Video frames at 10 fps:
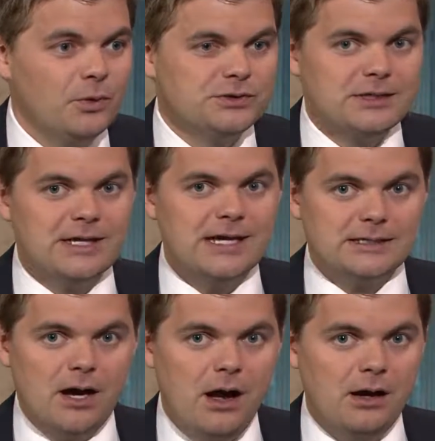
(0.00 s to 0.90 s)
Well, today's
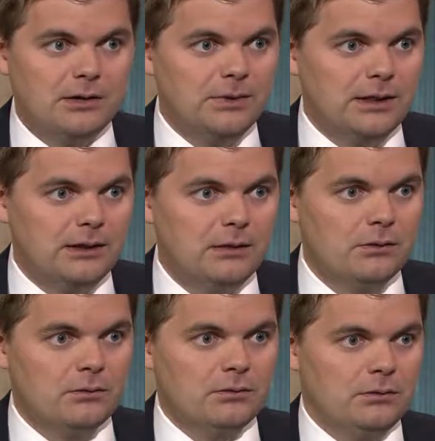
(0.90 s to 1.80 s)
economy,
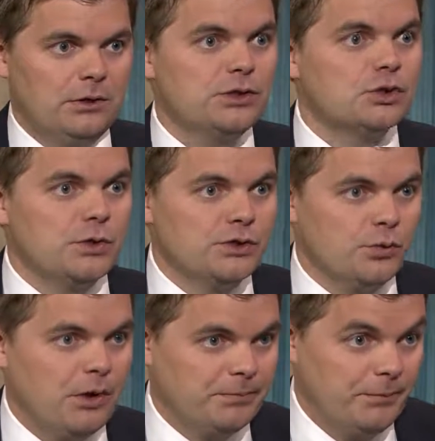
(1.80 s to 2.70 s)
interest rates are
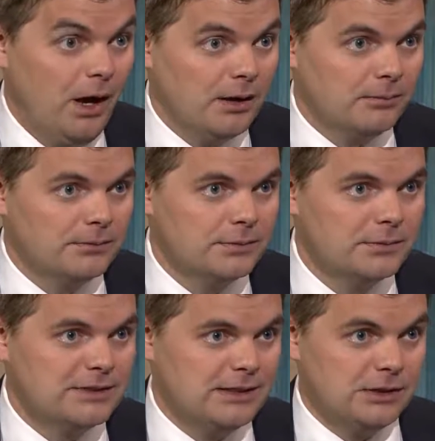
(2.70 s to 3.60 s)
rock bottom.
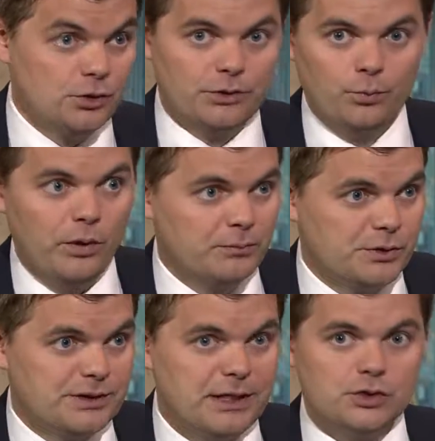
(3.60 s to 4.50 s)
CDs are
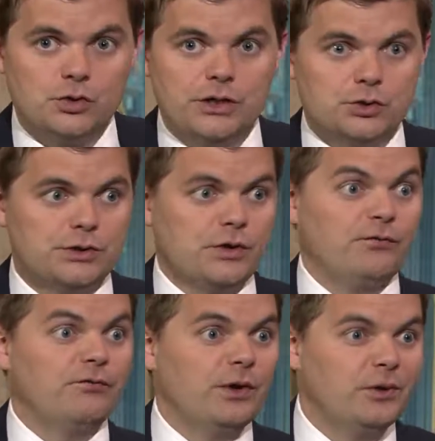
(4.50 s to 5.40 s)
1%, treasuries are
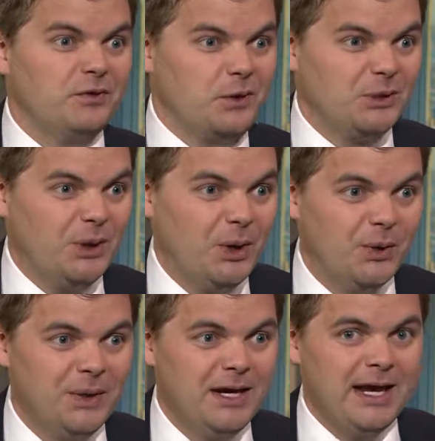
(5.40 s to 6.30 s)
very, very
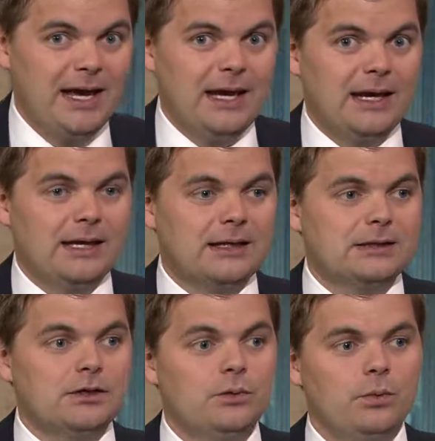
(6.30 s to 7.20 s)
low.
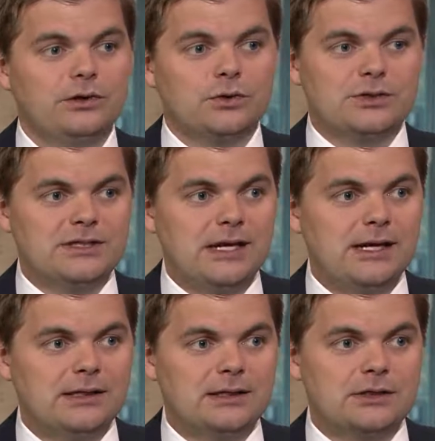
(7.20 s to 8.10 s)
And what they're
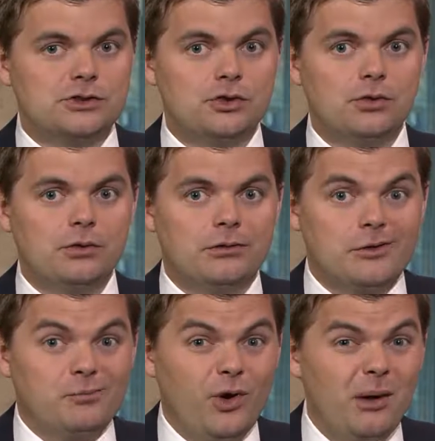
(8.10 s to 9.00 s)
saying is you
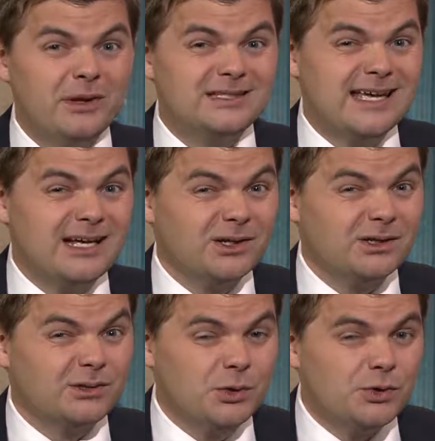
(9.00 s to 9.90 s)
could probably take
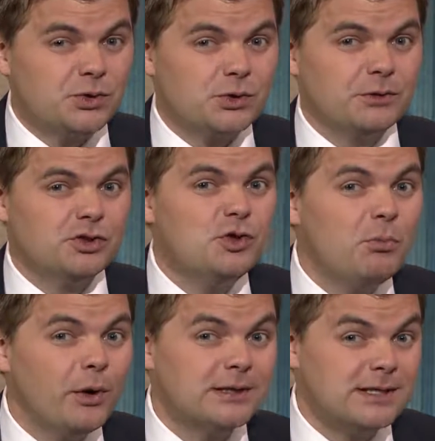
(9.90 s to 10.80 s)
closer to
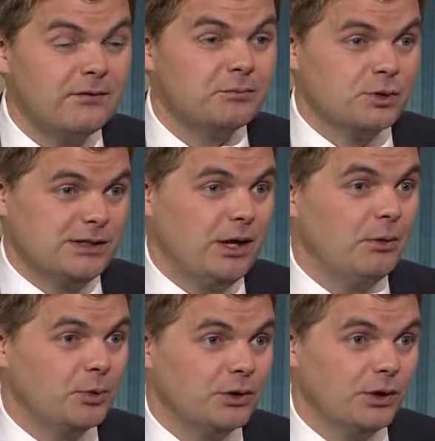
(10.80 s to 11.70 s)
2.7%
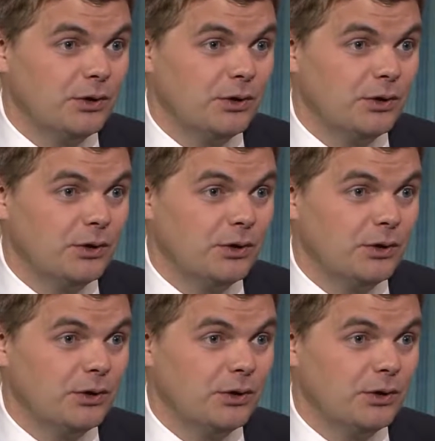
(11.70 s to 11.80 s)
out per year.